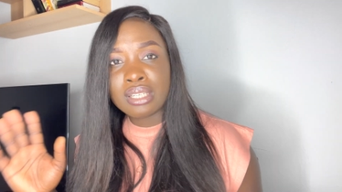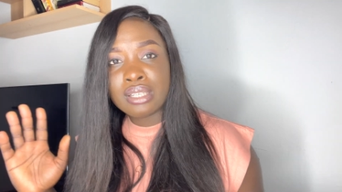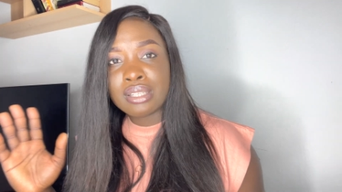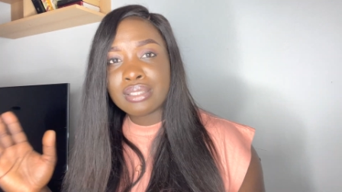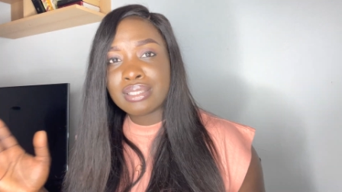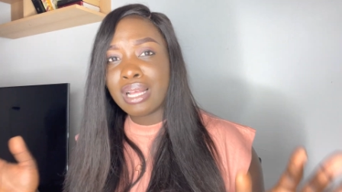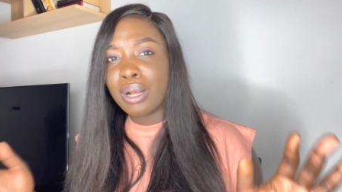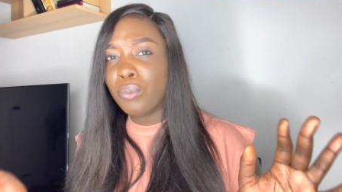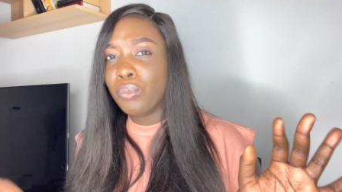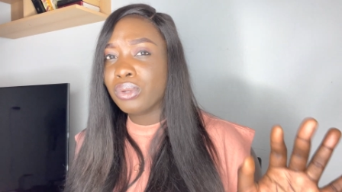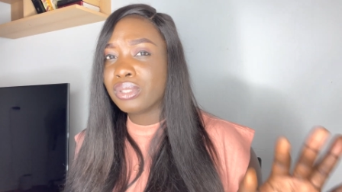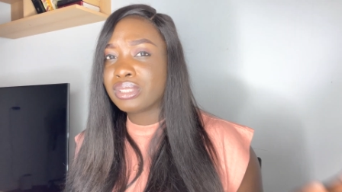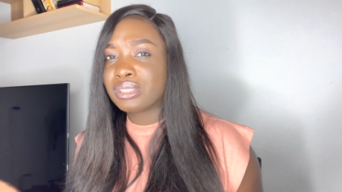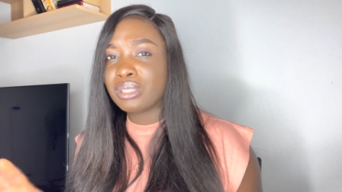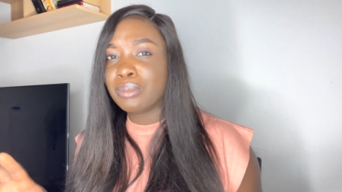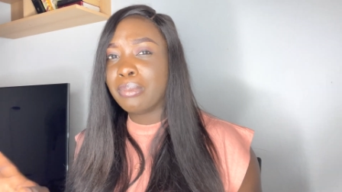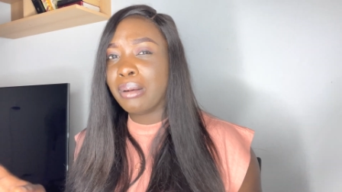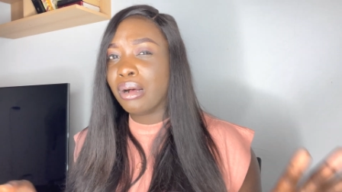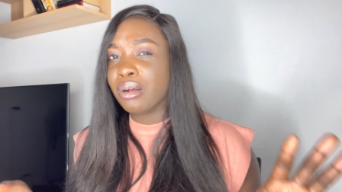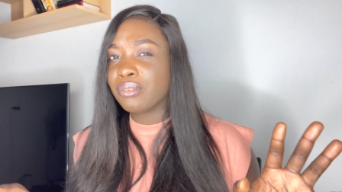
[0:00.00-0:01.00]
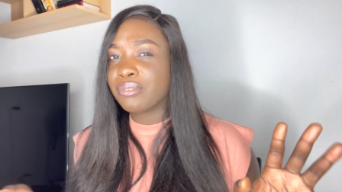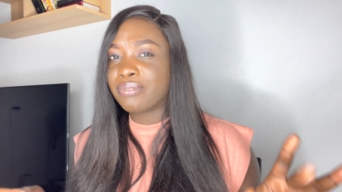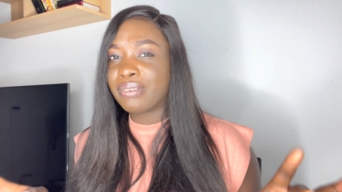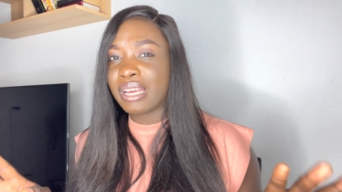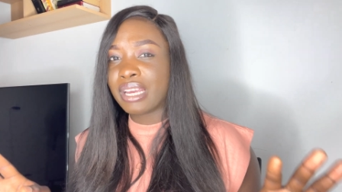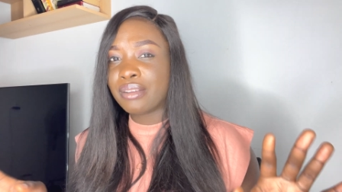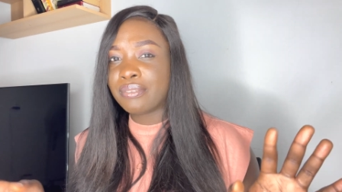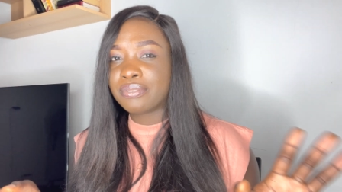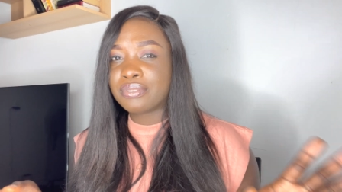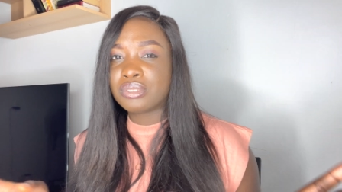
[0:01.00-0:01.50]
that was about
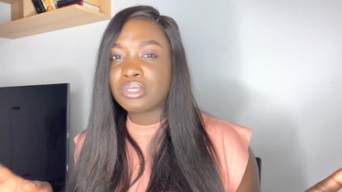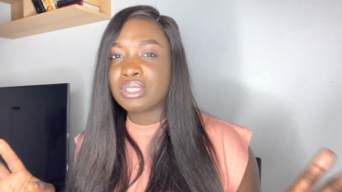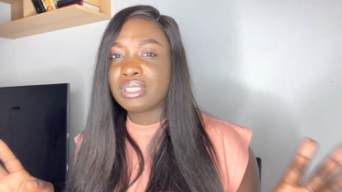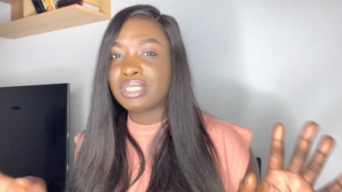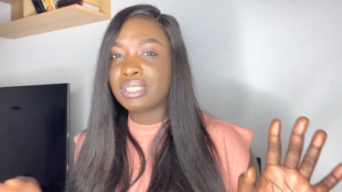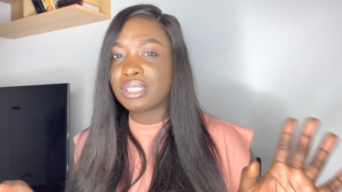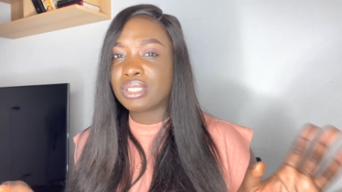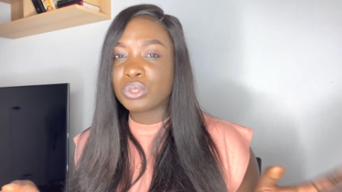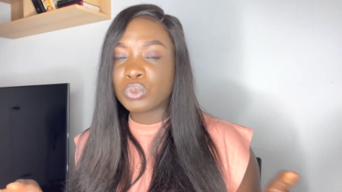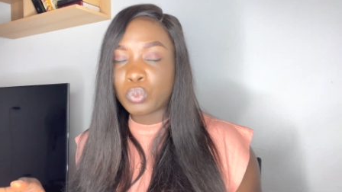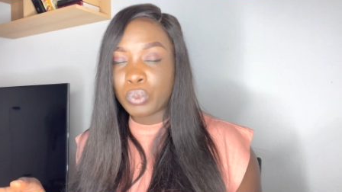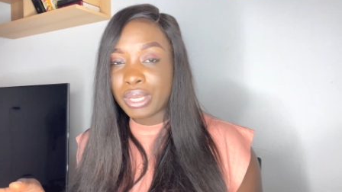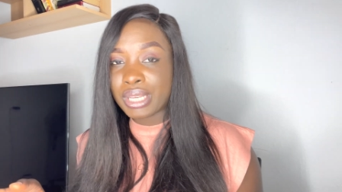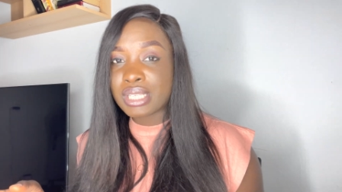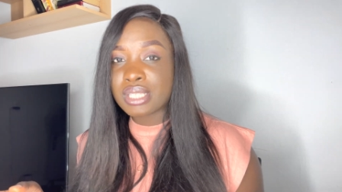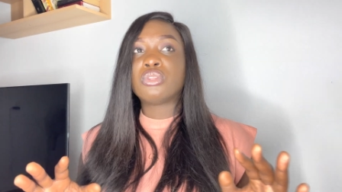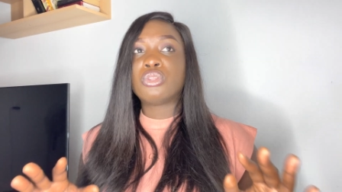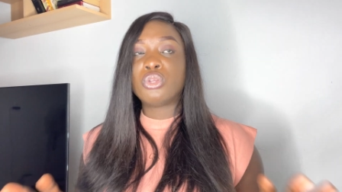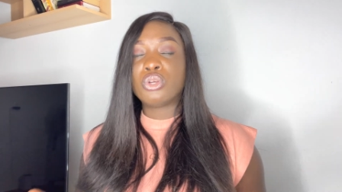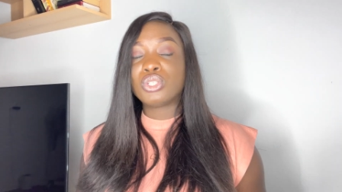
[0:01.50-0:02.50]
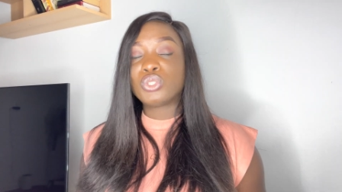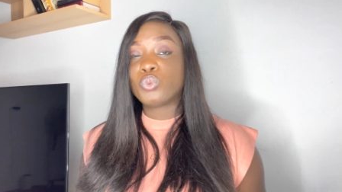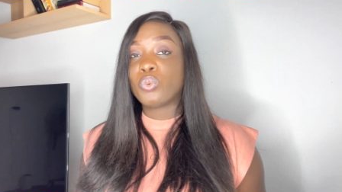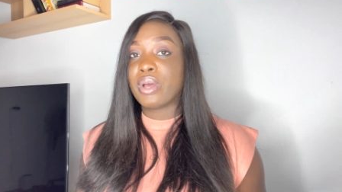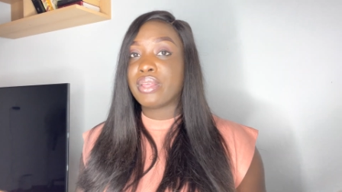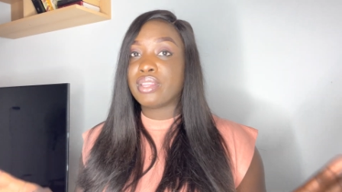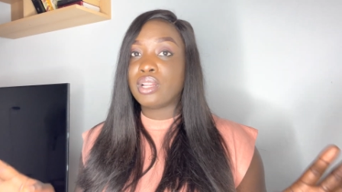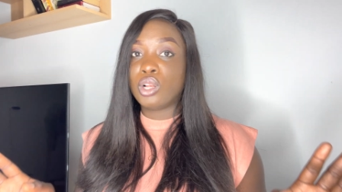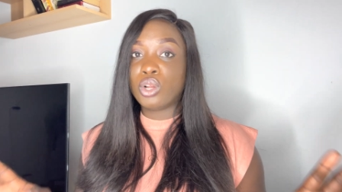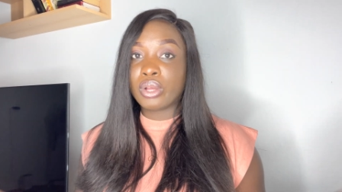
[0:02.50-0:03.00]
5 to 6 weeks. Those were
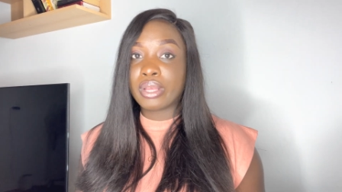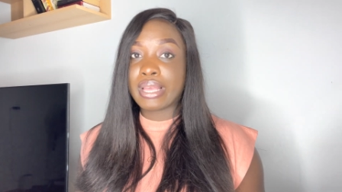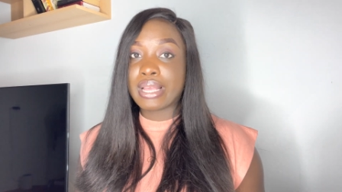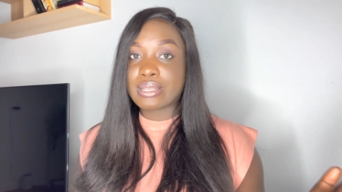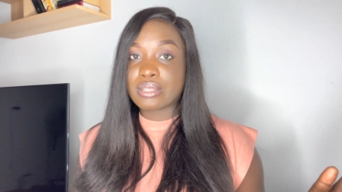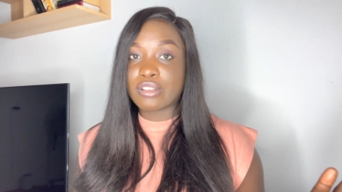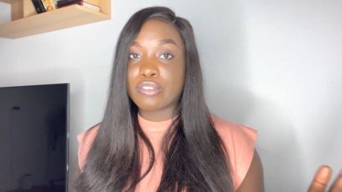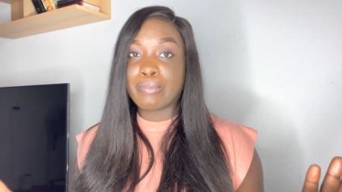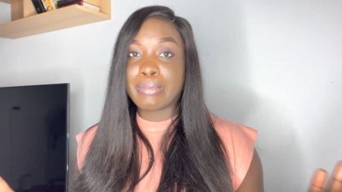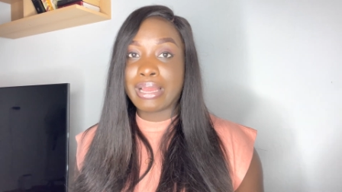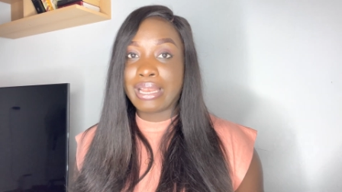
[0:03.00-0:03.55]
the longest of my